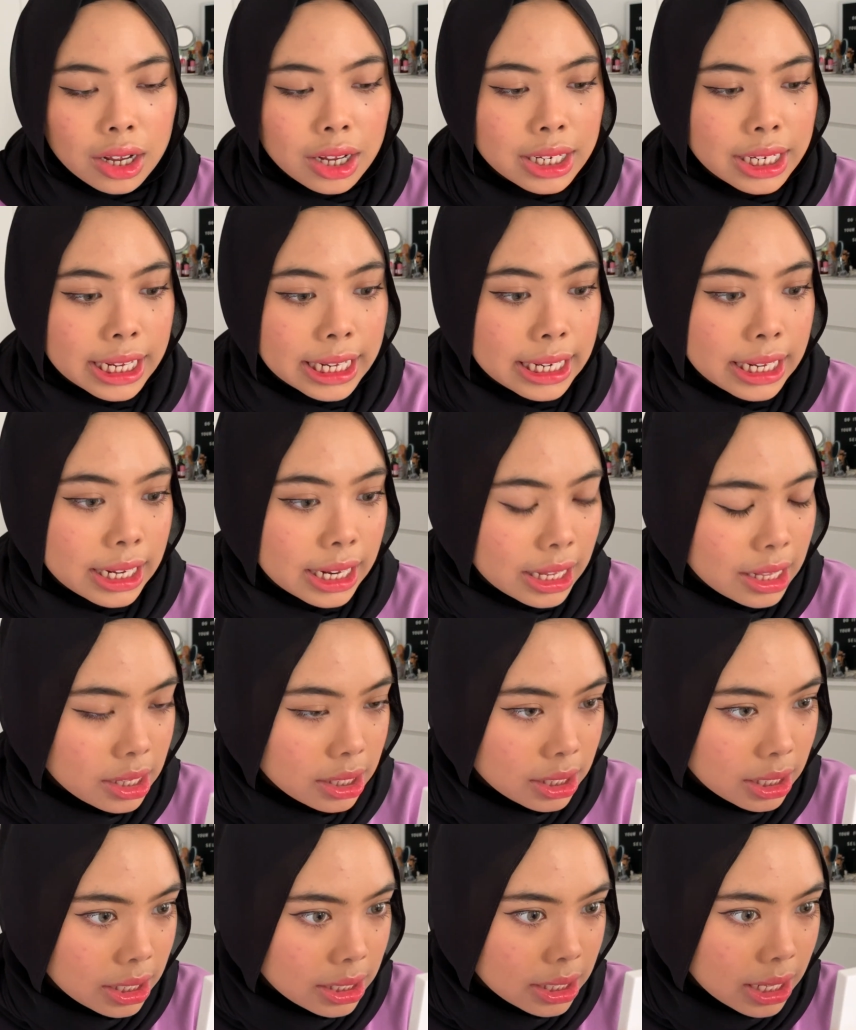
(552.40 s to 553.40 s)
daily
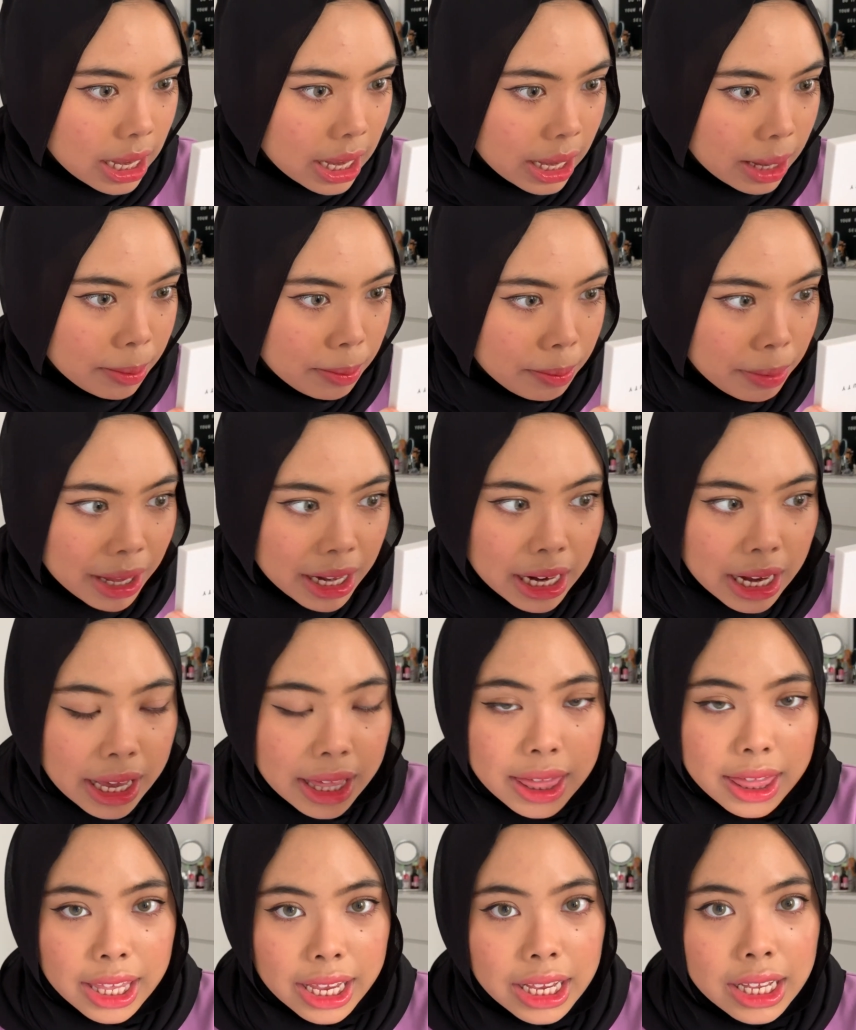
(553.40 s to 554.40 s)
lenses. But
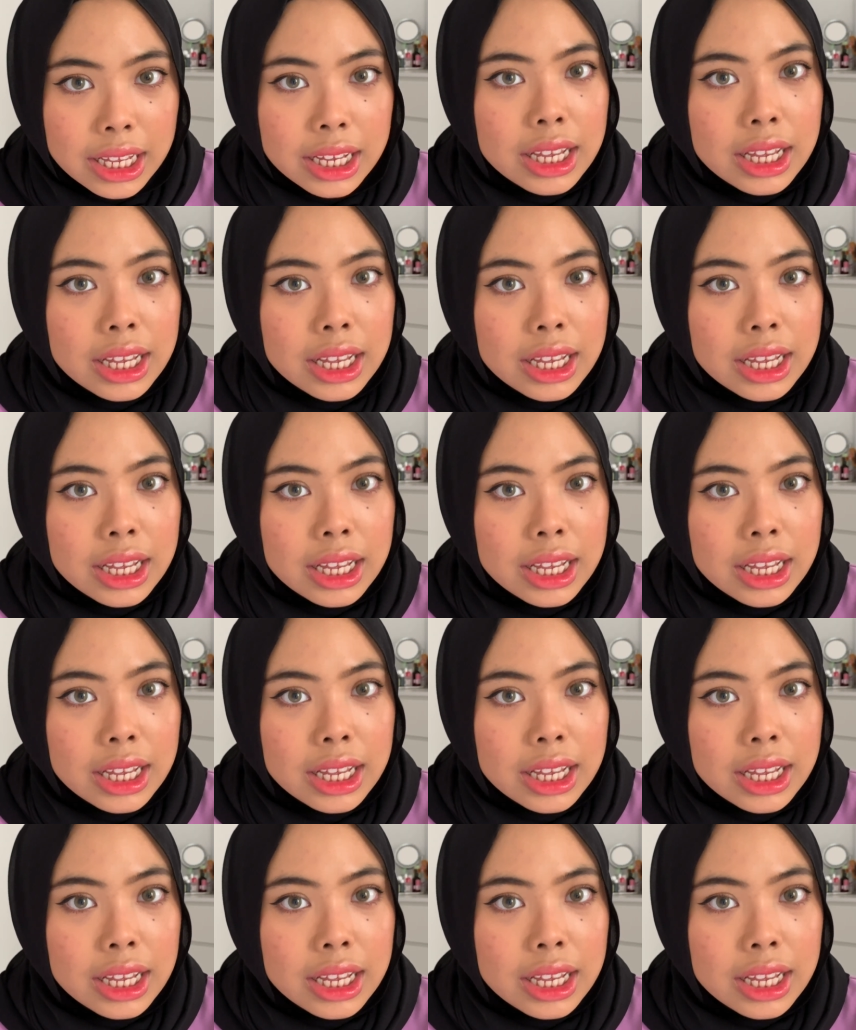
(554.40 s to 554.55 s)
I think